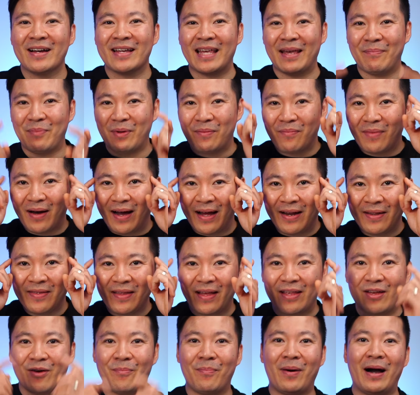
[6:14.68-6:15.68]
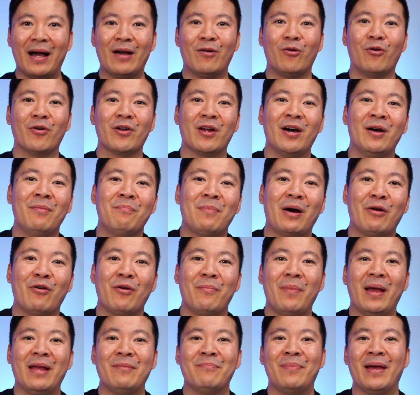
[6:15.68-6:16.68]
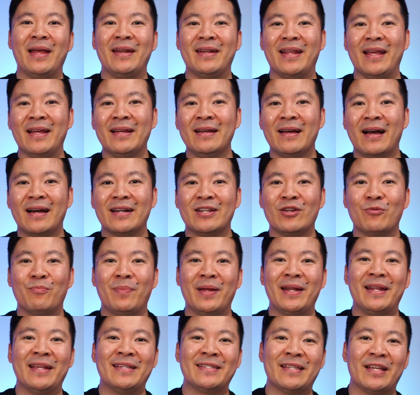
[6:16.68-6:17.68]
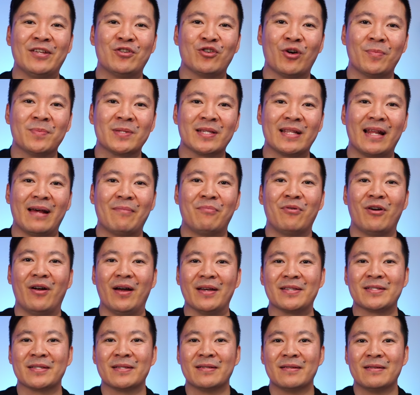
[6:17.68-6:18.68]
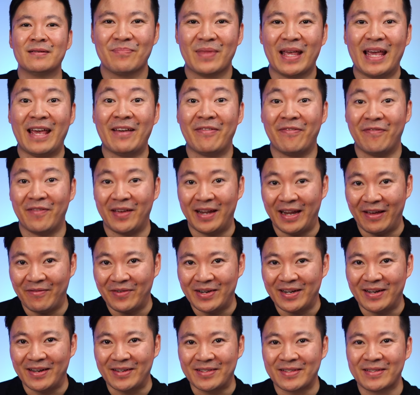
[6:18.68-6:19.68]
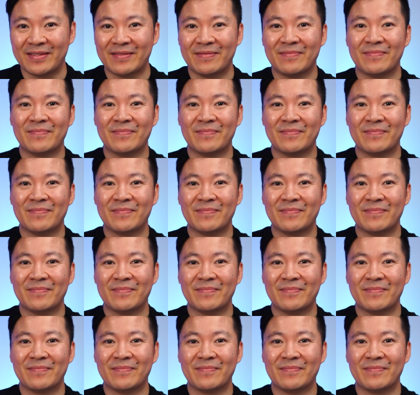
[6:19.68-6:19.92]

keep in mind that your buy order might remain pending until BTC drops to that price, if it ever does.